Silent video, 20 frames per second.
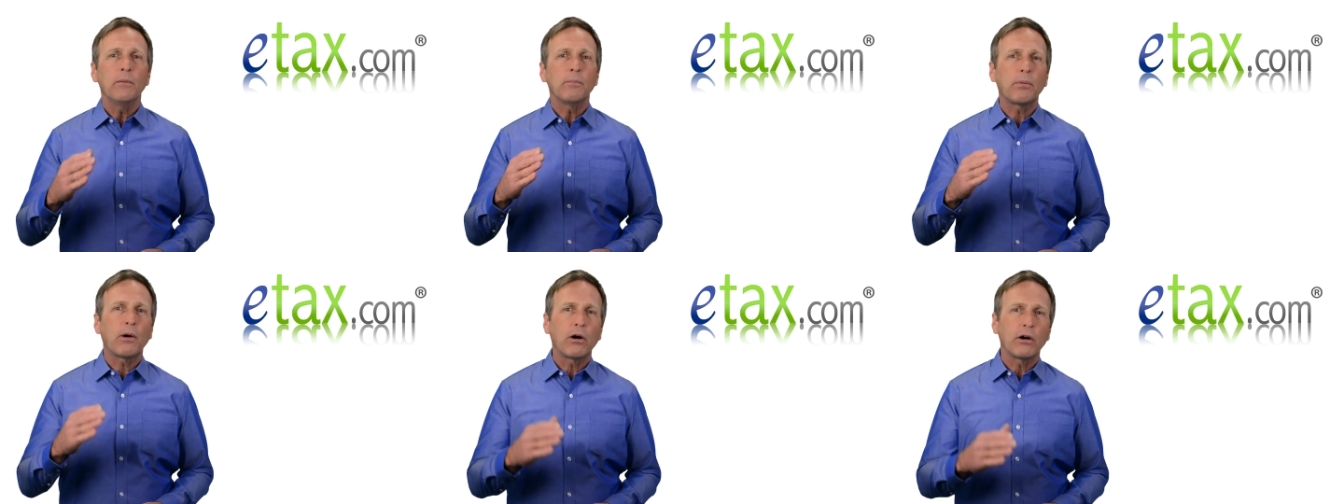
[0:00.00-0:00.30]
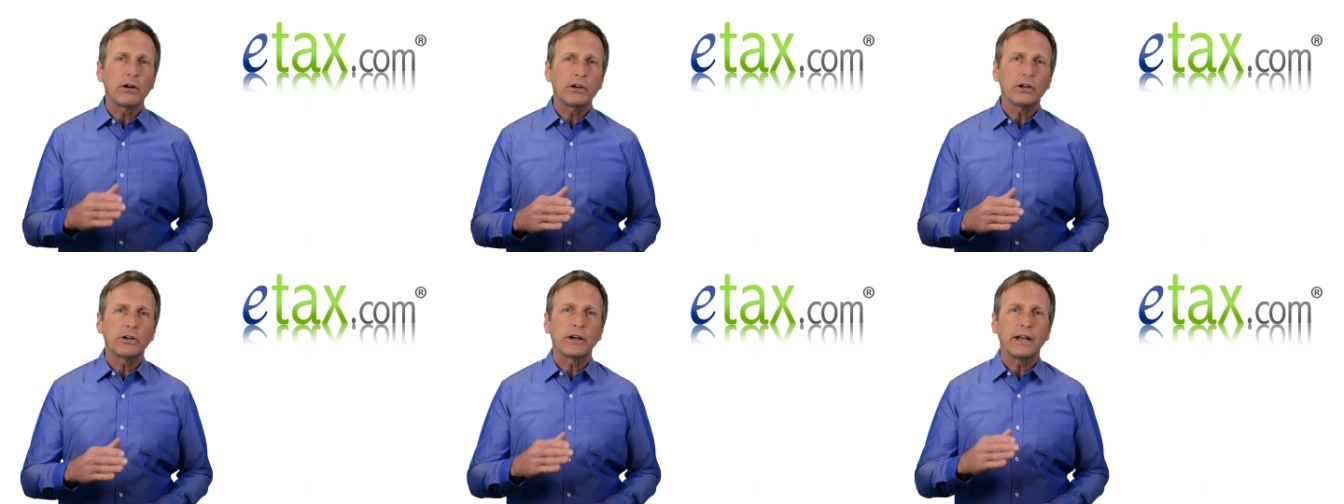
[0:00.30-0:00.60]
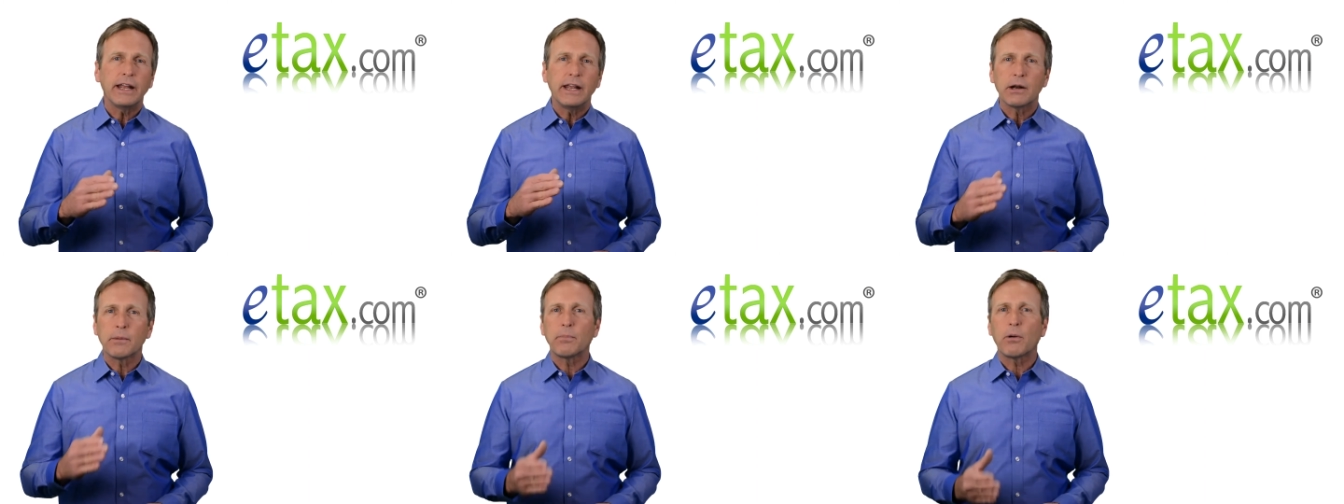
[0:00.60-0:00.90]
partner
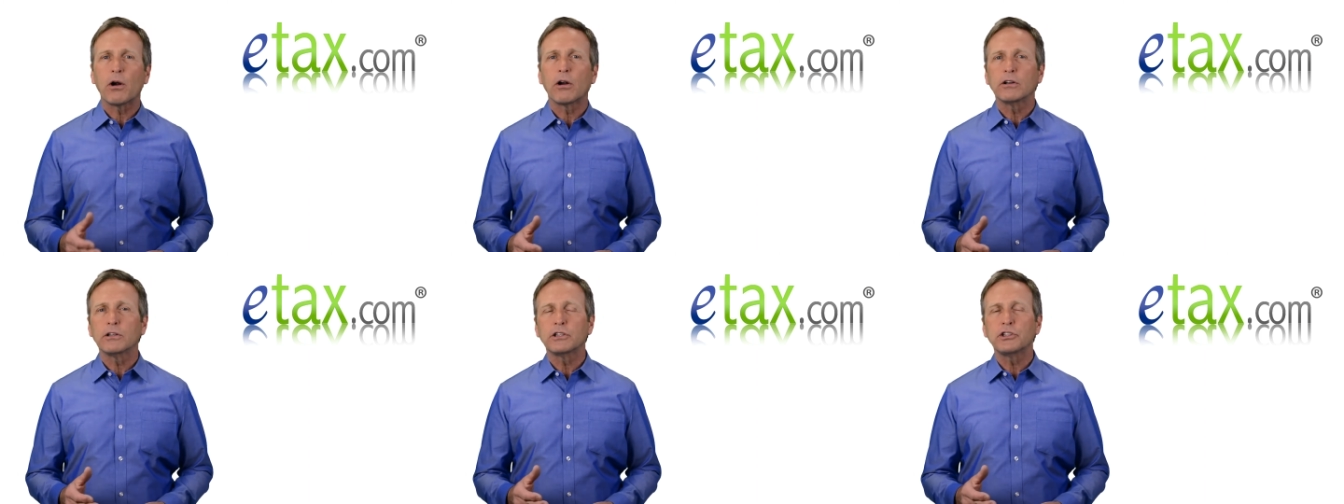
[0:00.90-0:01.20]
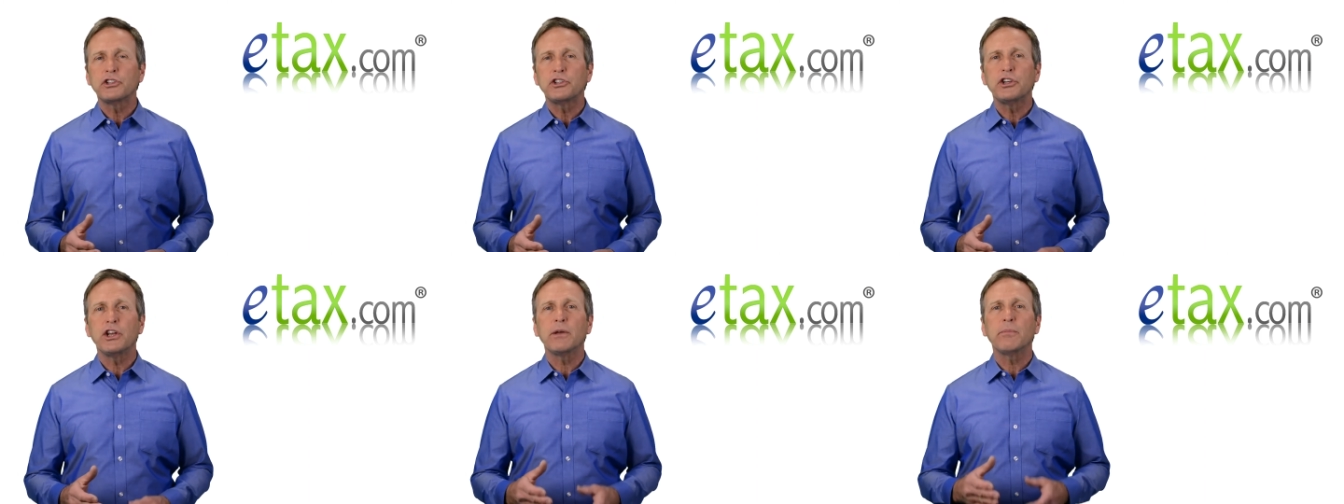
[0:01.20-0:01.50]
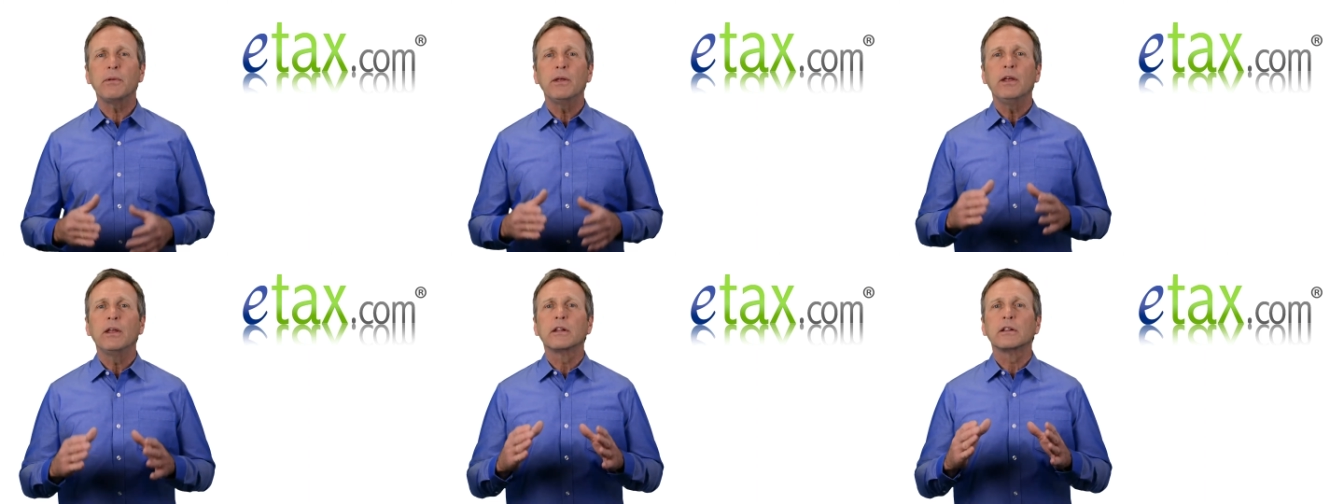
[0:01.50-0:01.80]
in a
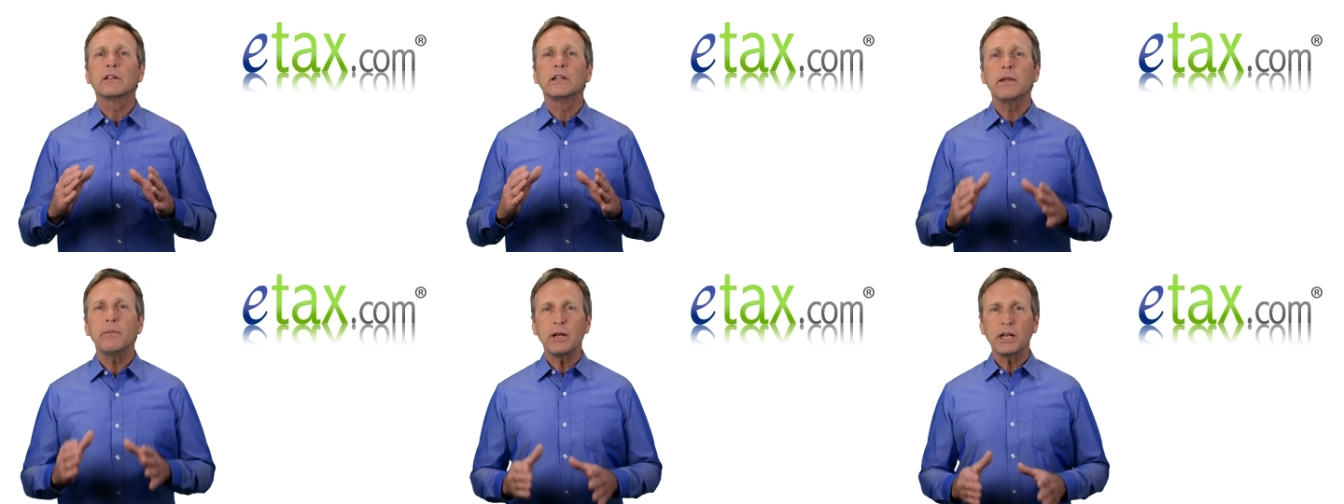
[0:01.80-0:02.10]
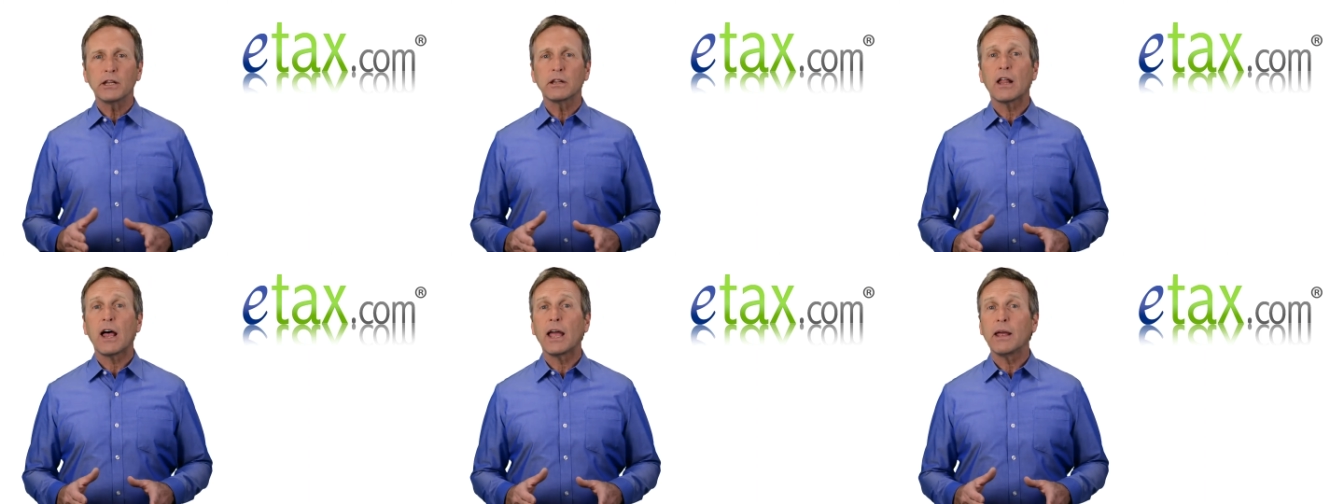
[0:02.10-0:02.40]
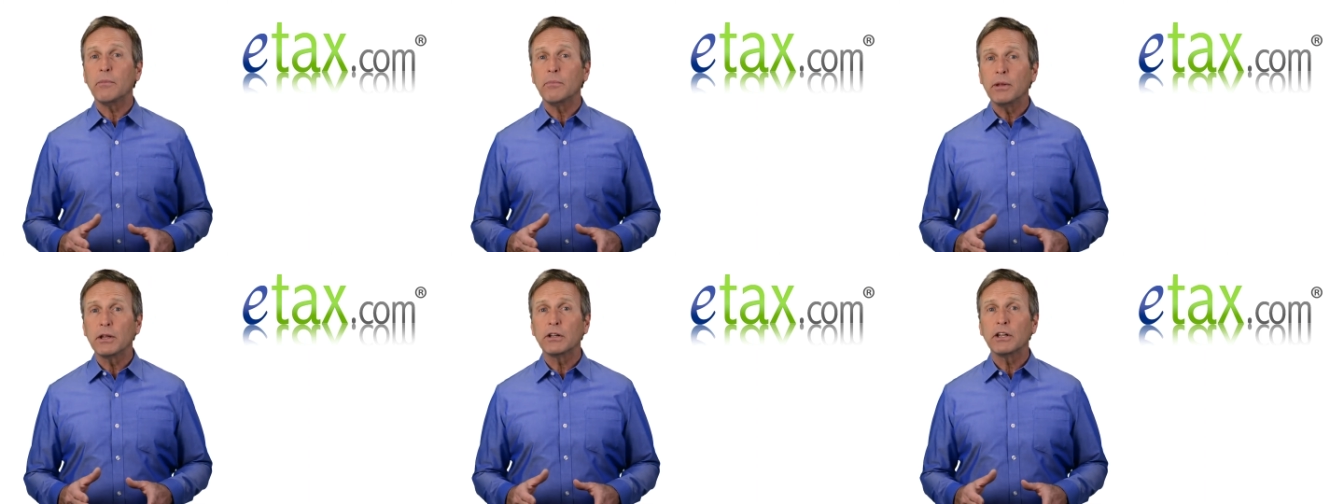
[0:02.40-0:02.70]
partnership, limited
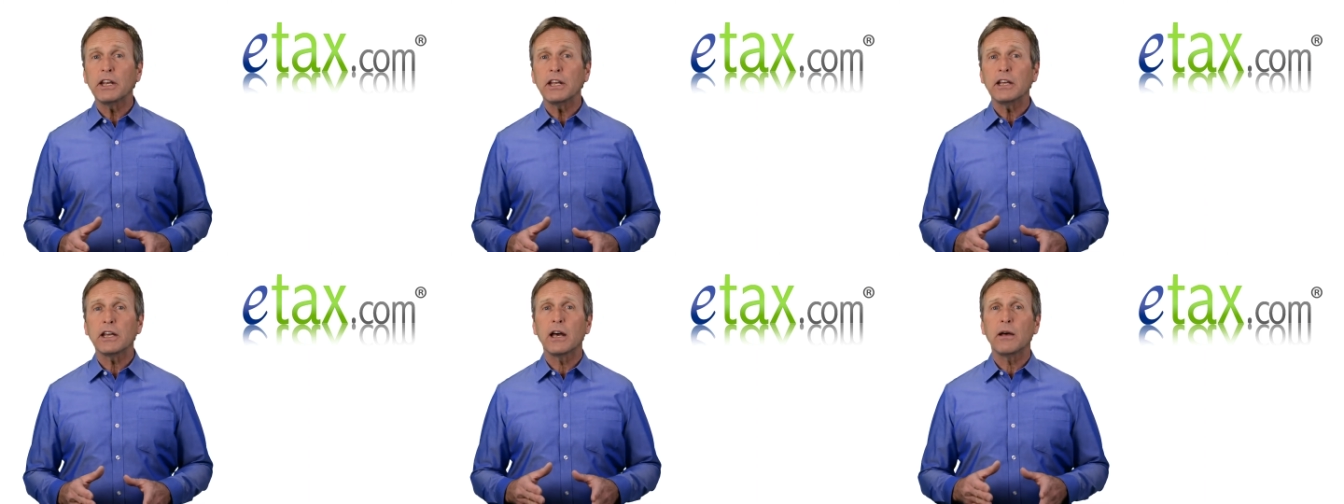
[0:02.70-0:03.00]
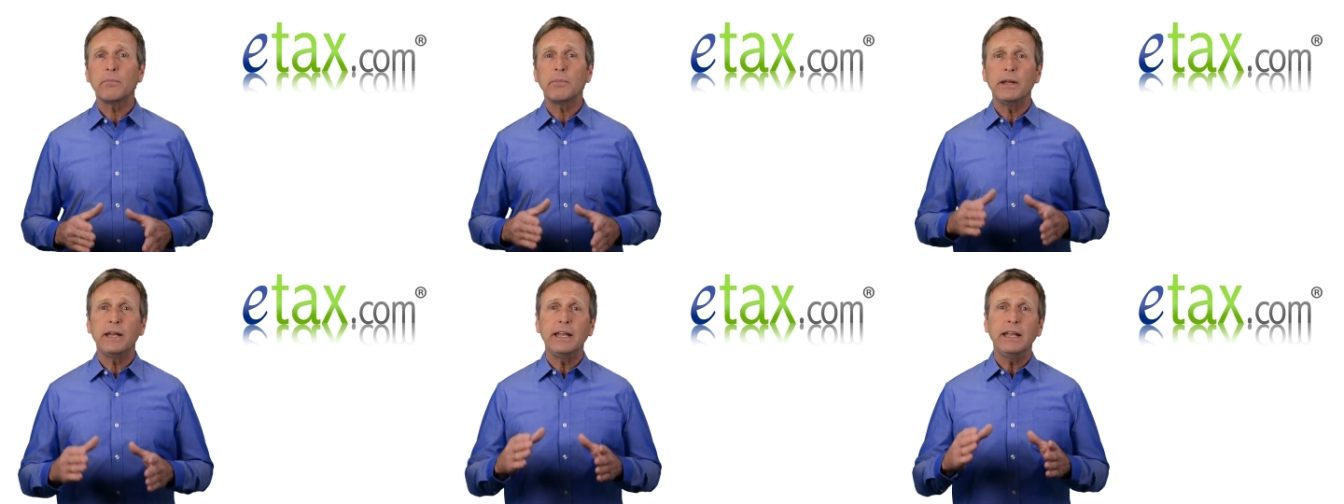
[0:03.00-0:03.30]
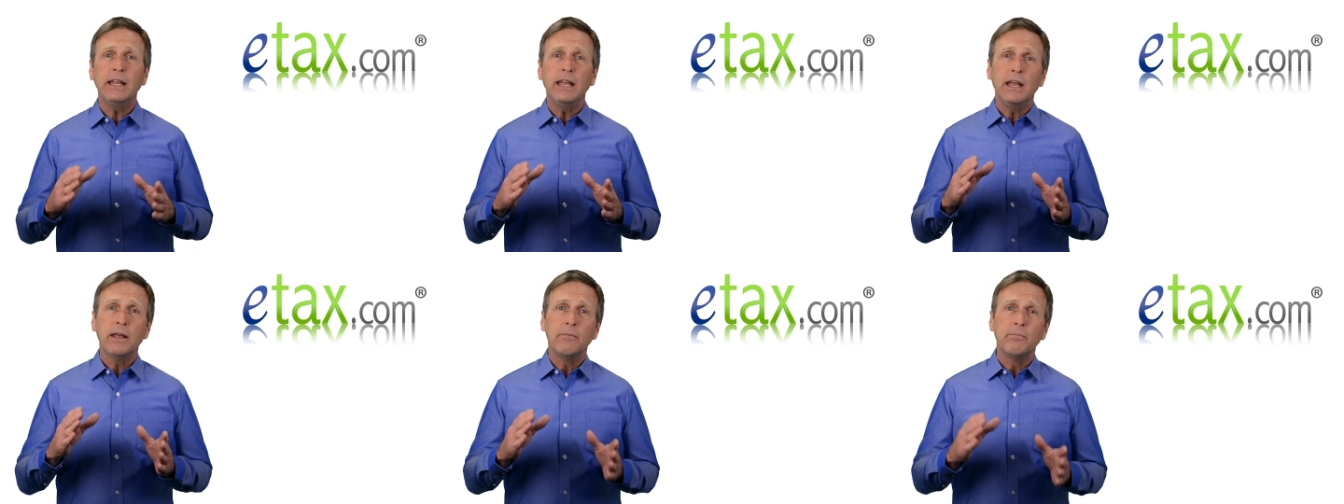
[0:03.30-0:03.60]
liability
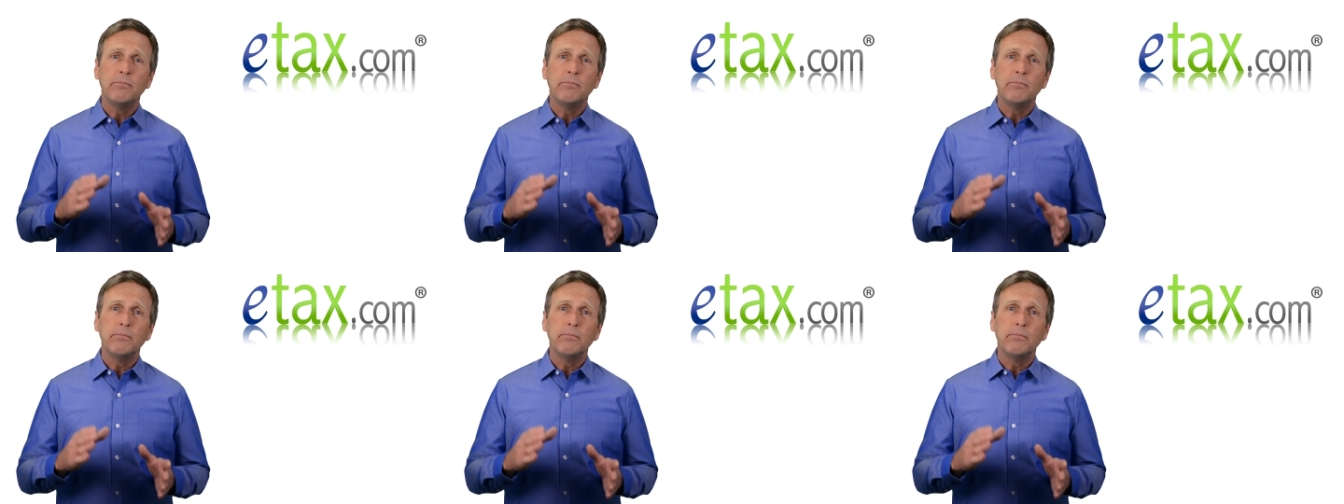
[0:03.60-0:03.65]
company,